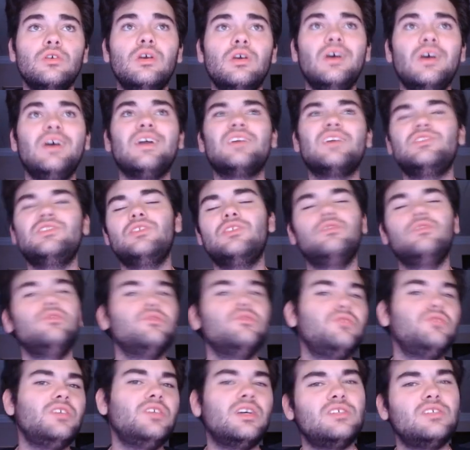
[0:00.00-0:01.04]
because,
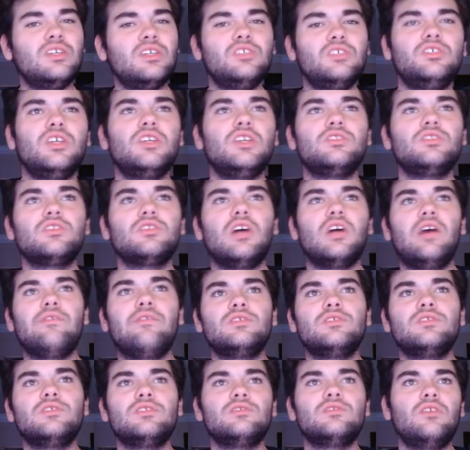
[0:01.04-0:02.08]
UTSA changed
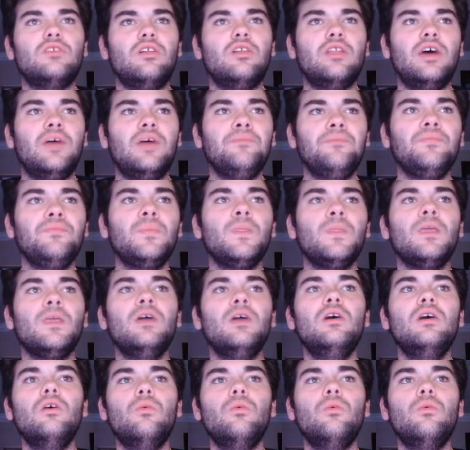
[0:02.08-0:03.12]
conferences and all that.
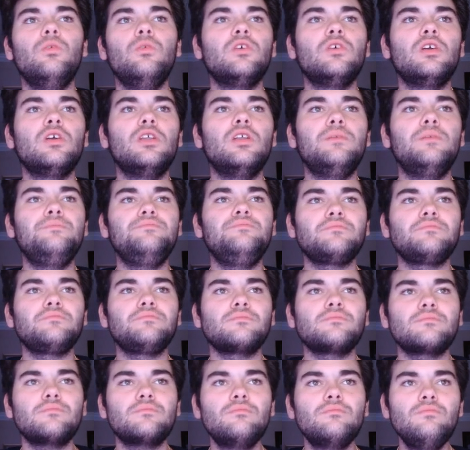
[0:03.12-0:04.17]
When you look at him,
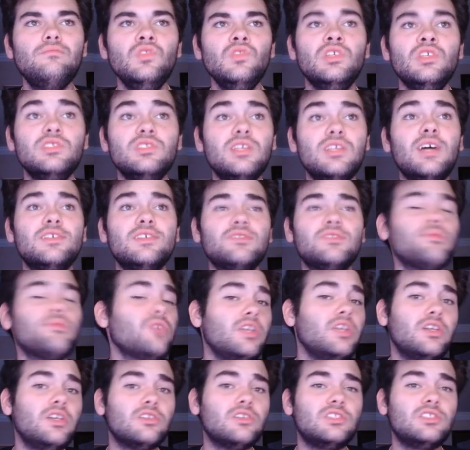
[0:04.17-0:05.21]
His last 3
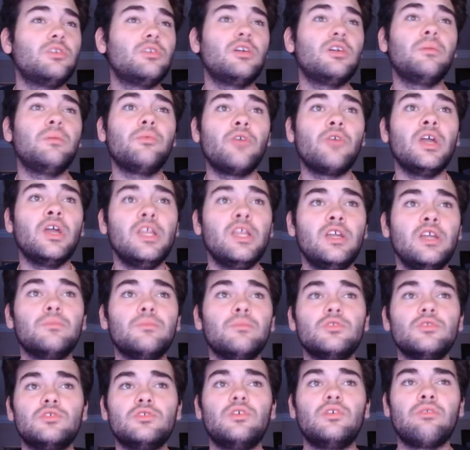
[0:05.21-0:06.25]
years, he put up great
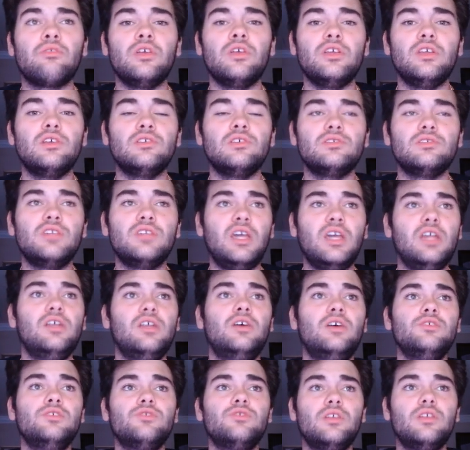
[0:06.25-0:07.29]
numbers all 3 years.
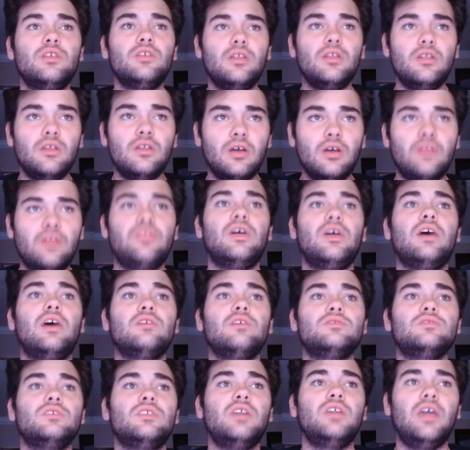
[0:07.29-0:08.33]
800,
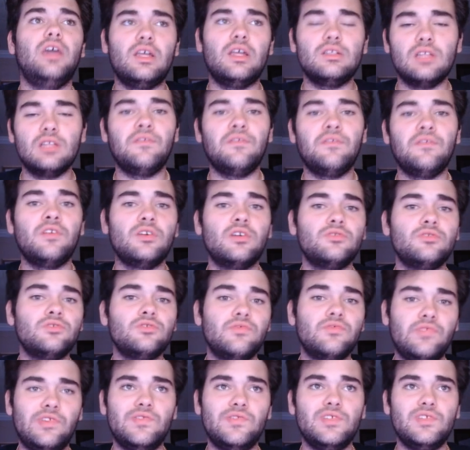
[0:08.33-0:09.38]
1,000, and
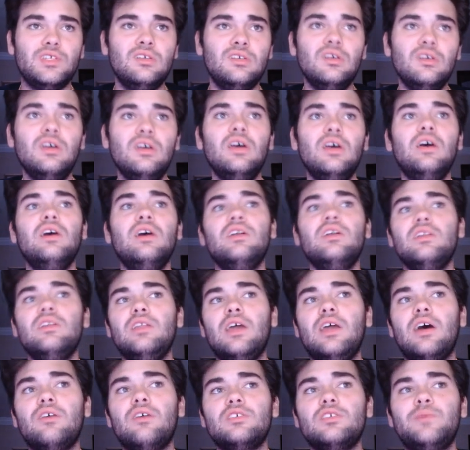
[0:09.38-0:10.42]
1,150.
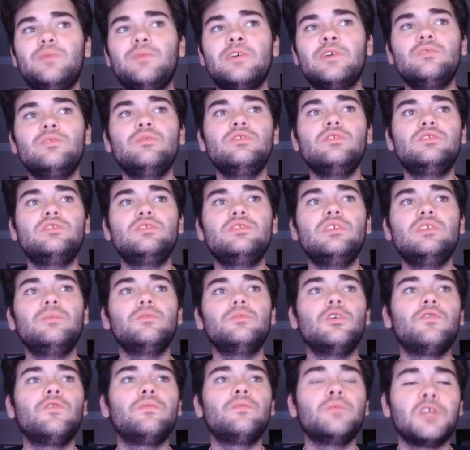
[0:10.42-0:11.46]
Now, especially when you see him
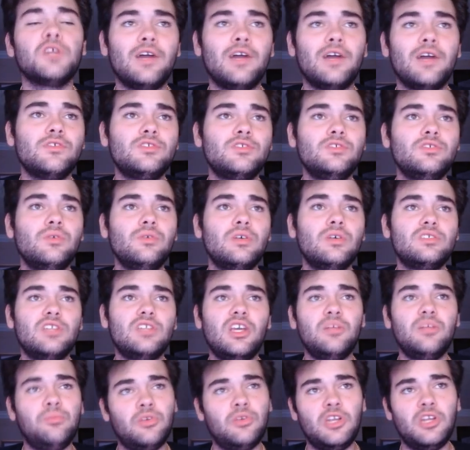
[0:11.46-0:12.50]
go from the Conference USA to
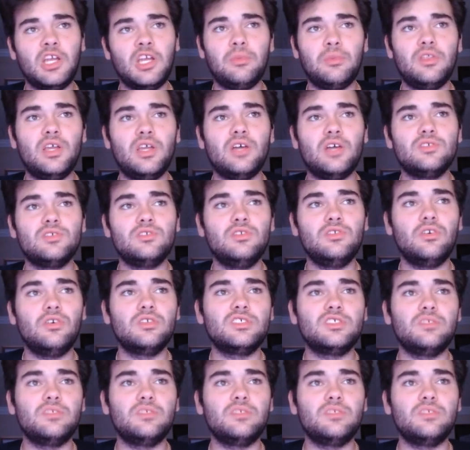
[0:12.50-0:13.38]
putting up 1,000 yards to